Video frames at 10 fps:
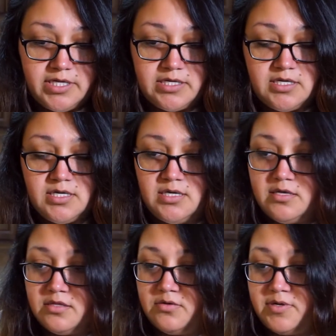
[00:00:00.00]
like
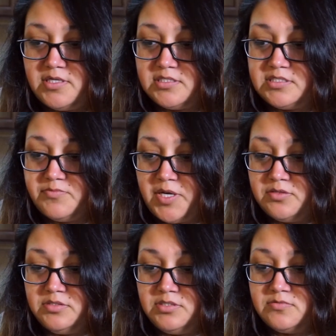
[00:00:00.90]
the way that it
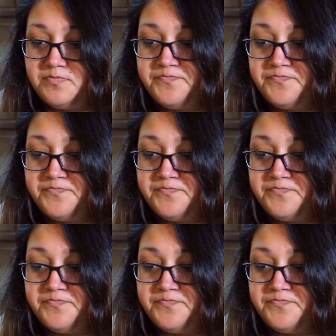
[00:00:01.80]
smells.